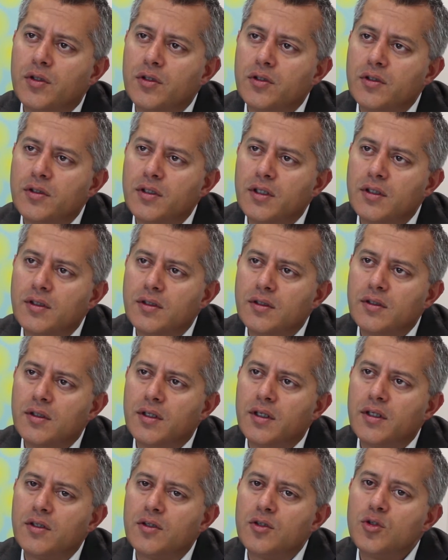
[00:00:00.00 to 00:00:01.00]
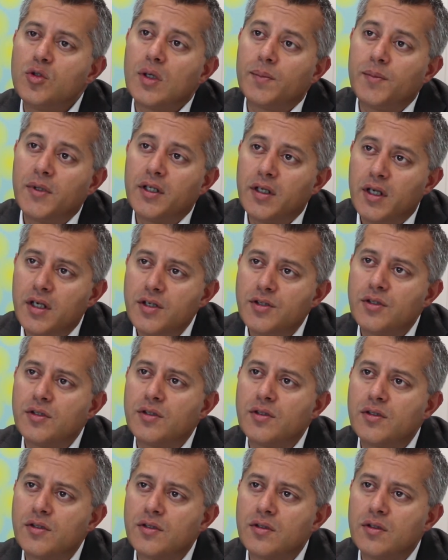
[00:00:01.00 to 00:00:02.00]
content and new
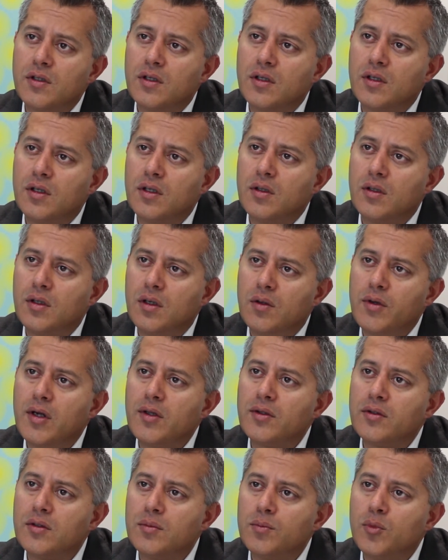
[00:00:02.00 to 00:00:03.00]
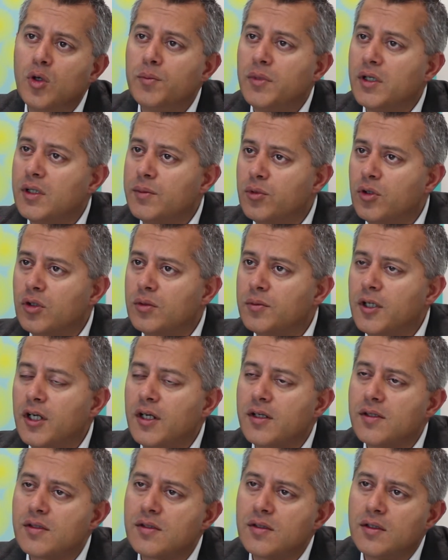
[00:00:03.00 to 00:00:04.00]
applications uh, around the mobile
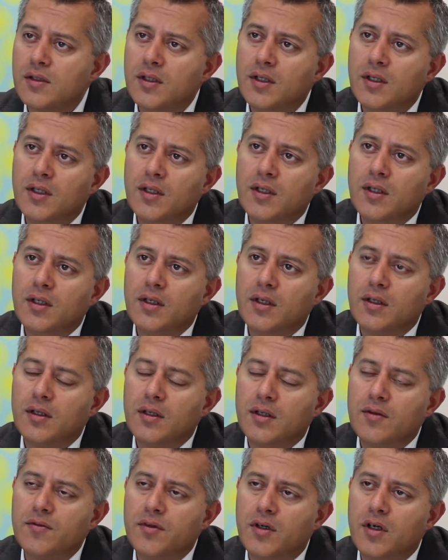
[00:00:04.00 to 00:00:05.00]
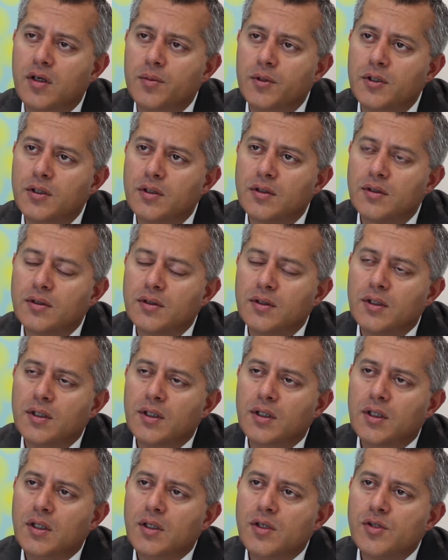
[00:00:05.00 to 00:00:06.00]
broadcast uh, environment.
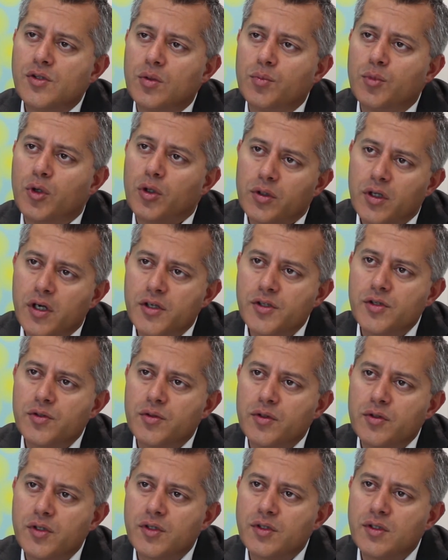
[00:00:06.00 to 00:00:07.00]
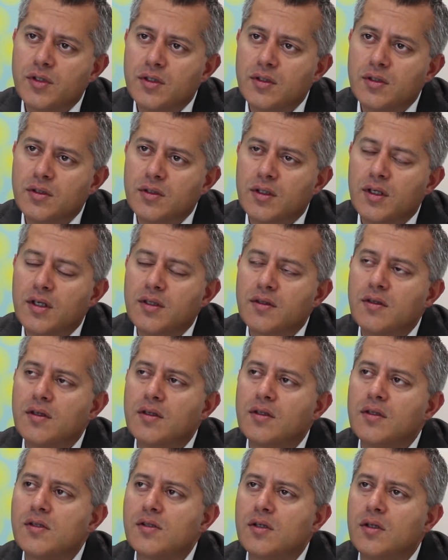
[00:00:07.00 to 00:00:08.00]
So broadcasters are interested. I
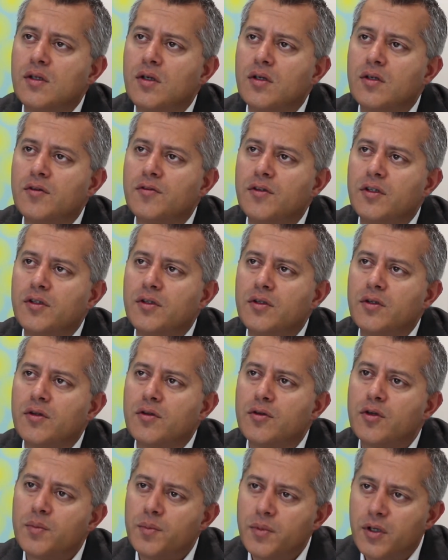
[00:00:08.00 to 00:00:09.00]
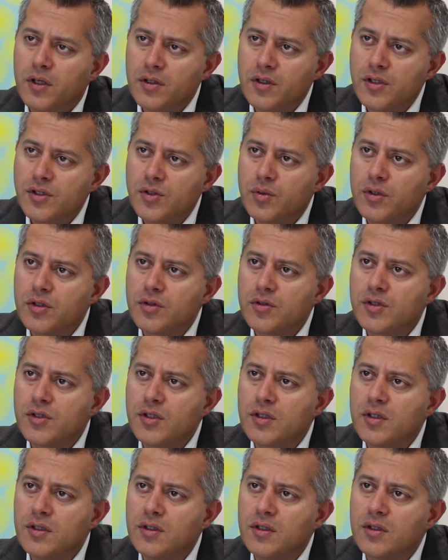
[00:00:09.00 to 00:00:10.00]
think there's a lot of other third parties who are
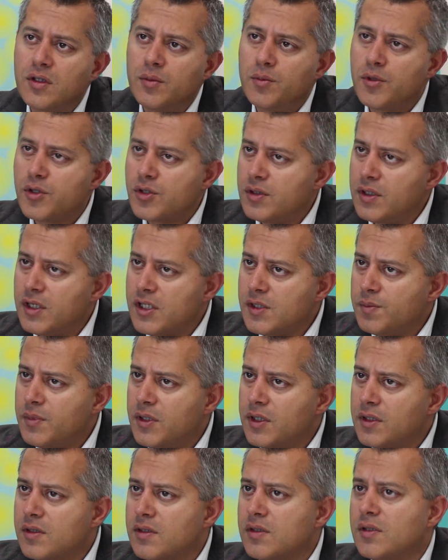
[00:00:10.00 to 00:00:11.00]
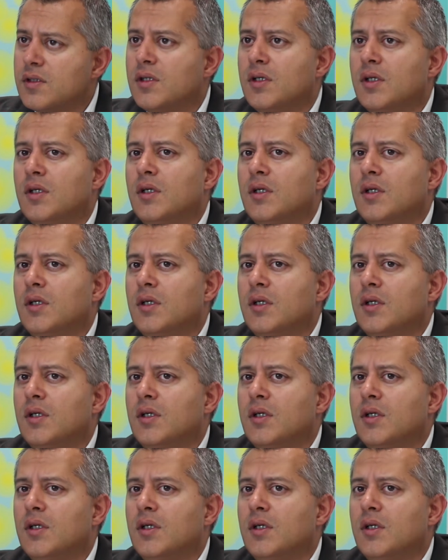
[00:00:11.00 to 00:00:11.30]
interested in the commercial aspects.